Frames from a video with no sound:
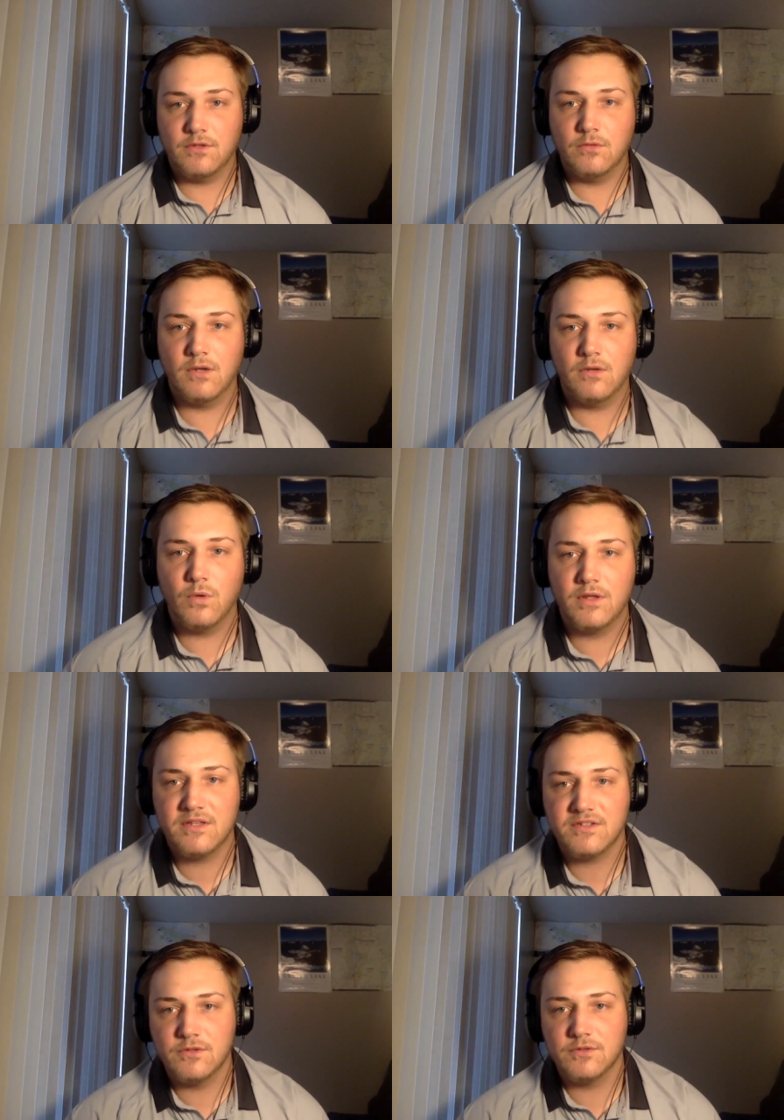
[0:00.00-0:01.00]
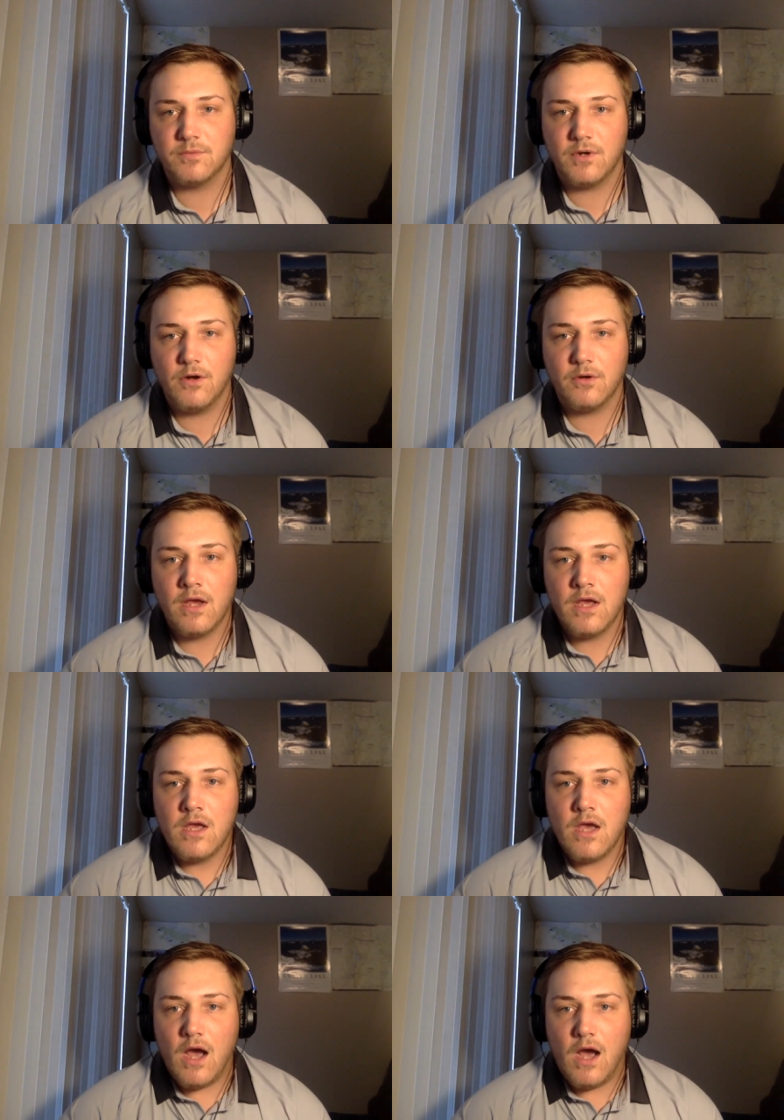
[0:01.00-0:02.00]
you. When this news broke,
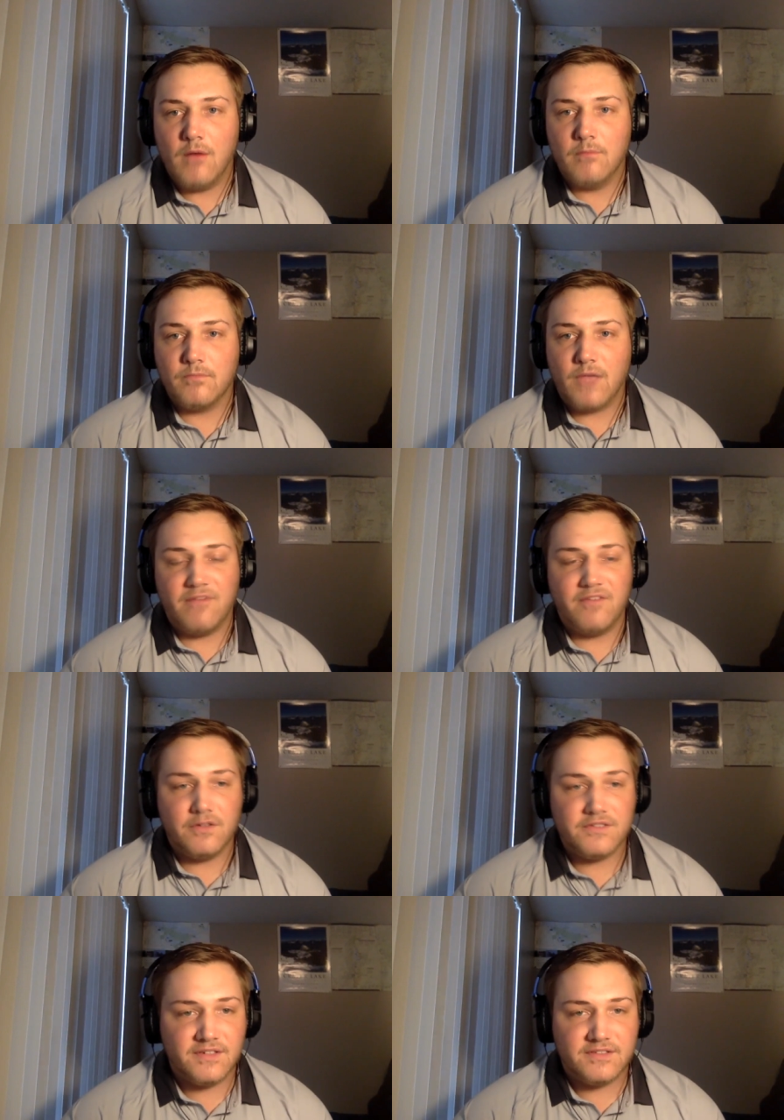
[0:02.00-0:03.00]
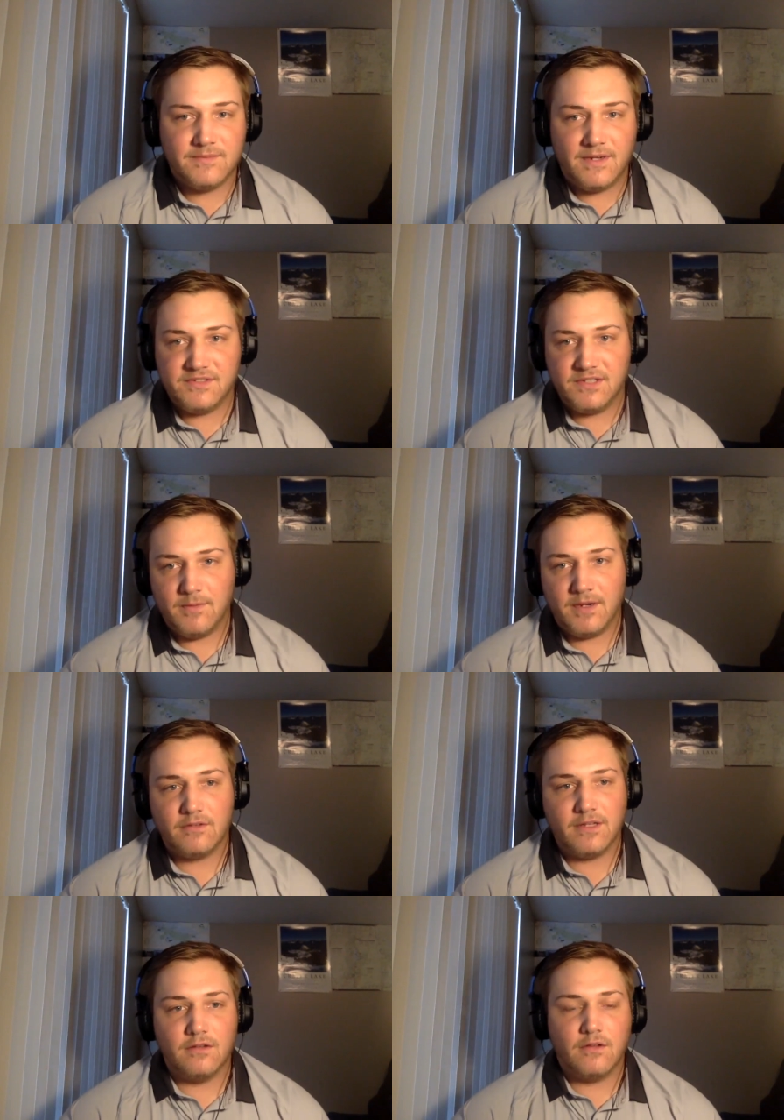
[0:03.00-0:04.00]
I felt sick to my
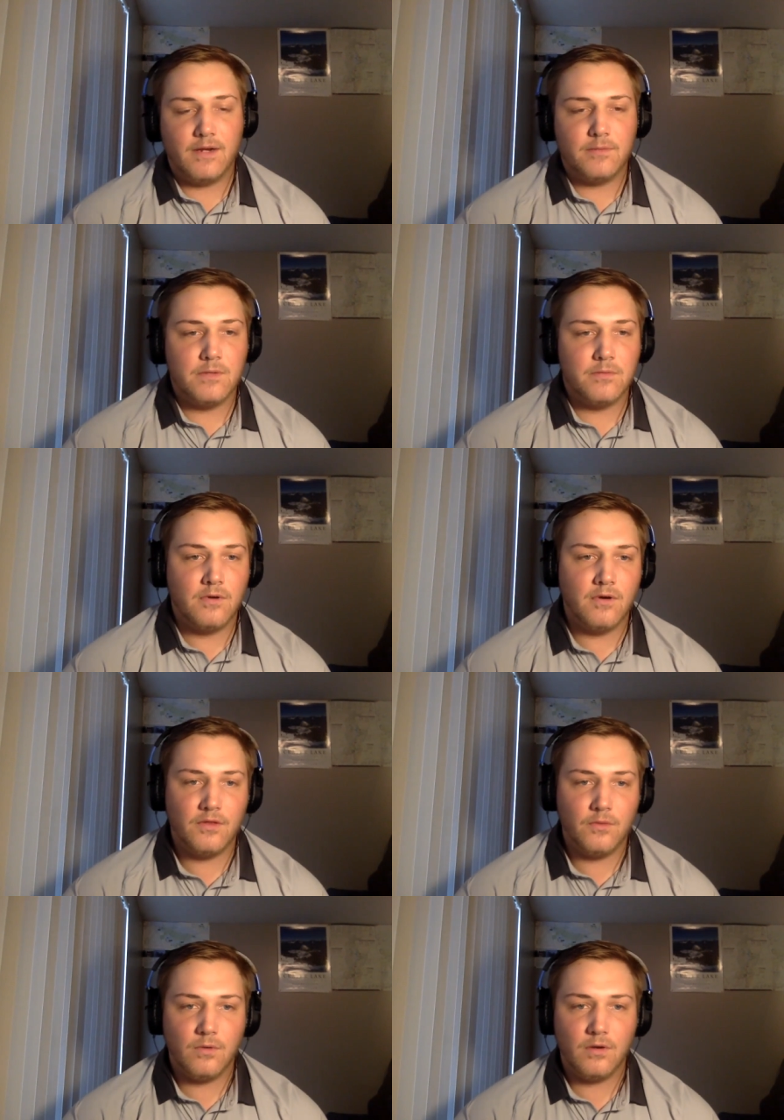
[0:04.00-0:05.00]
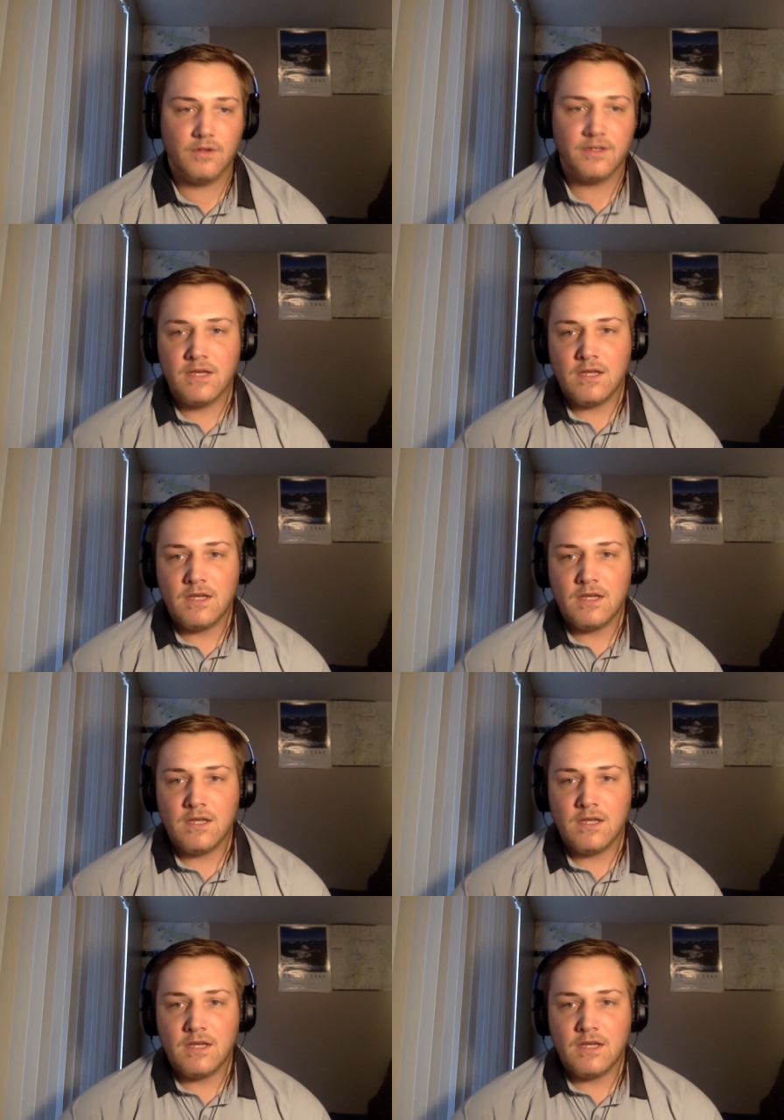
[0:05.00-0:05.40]
stomach, like a lot of people around the world.